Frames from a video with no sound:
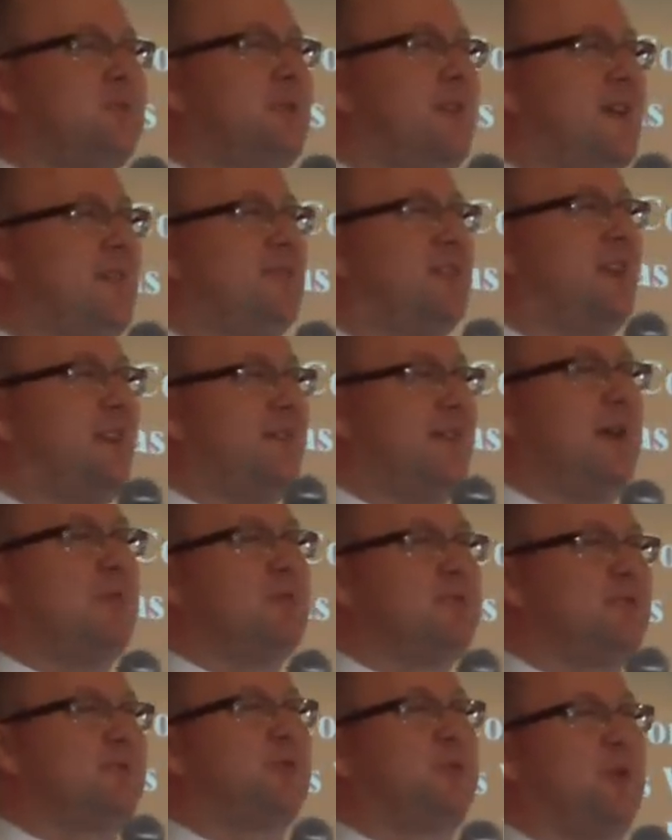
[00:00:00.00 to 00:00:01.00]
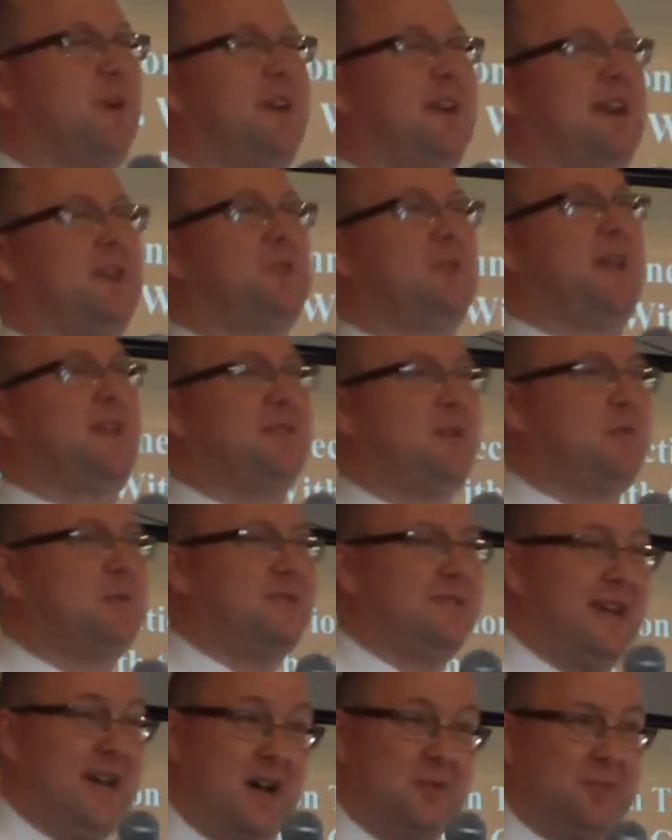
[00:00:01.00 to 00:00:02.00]
We have to give that one some credit. I don't have that
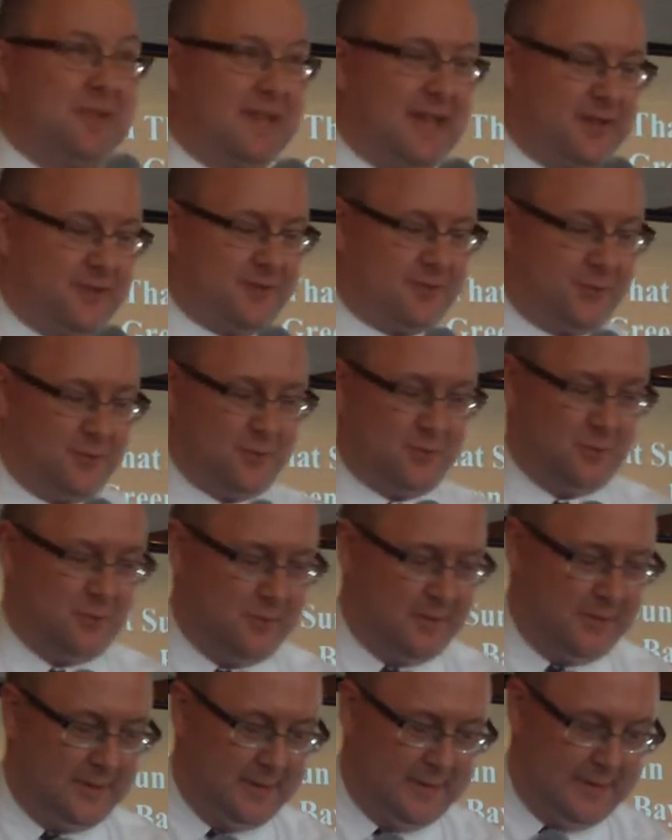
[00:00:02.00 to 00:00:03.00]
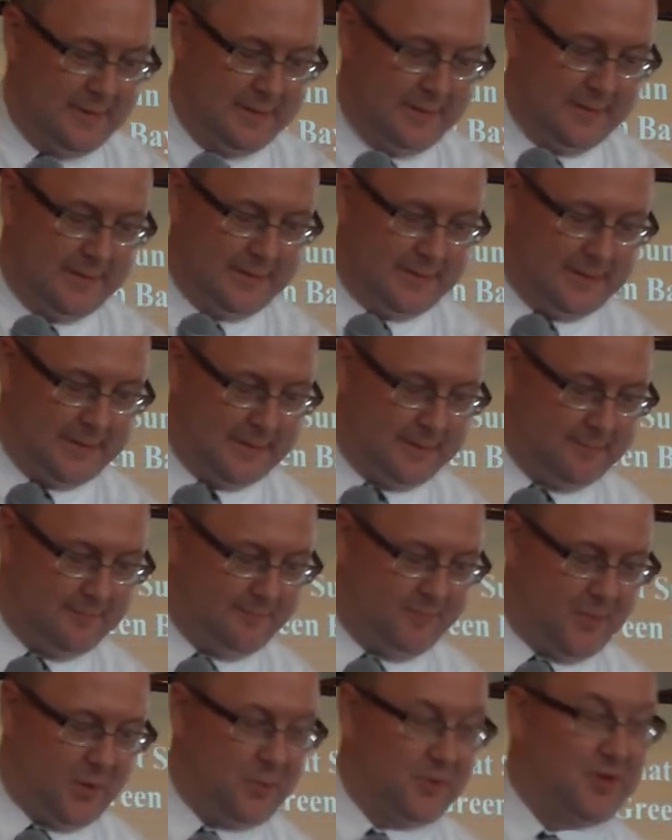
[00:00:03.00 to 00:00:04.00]
one down, but that's true. Um,
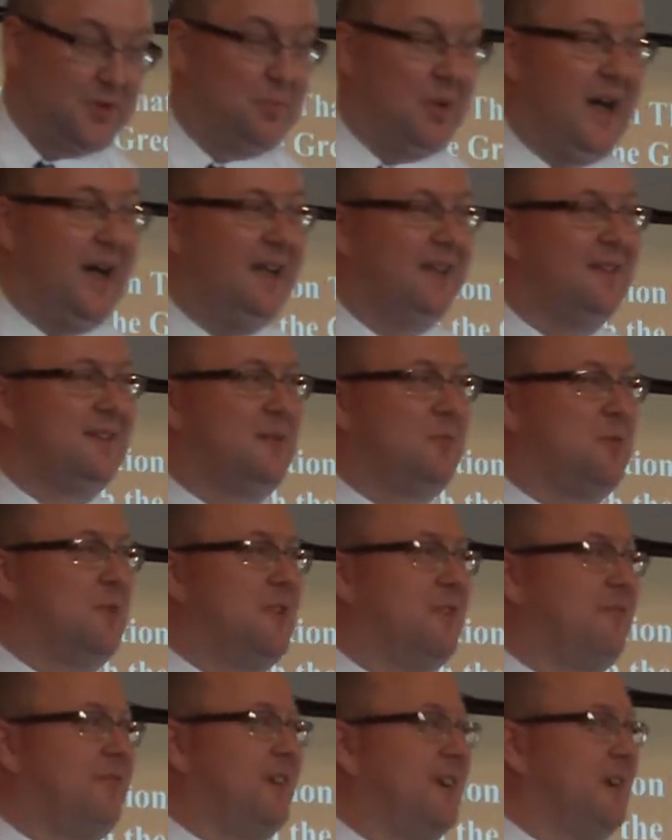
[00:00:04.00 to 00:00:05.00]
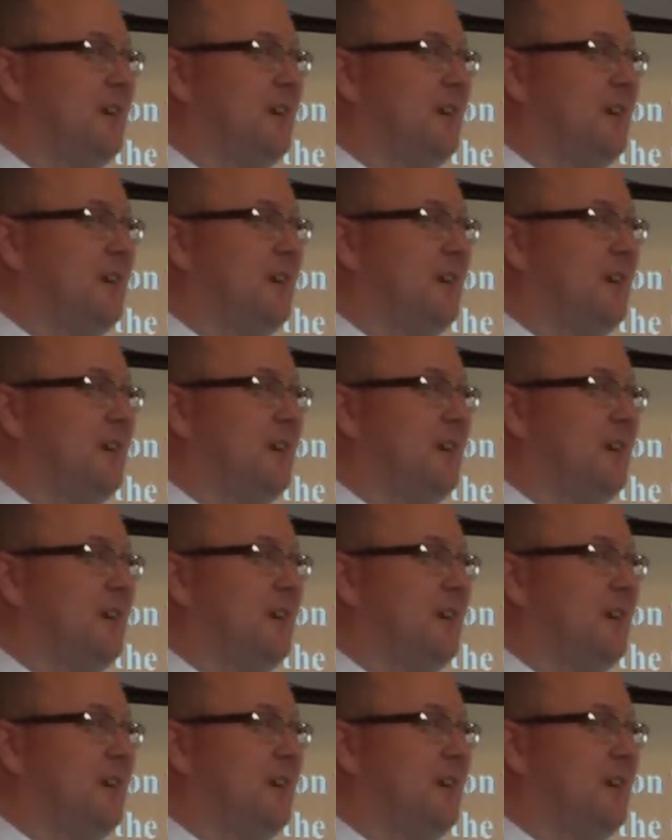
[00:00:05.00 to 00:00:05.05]
there was a pilot. One of uh,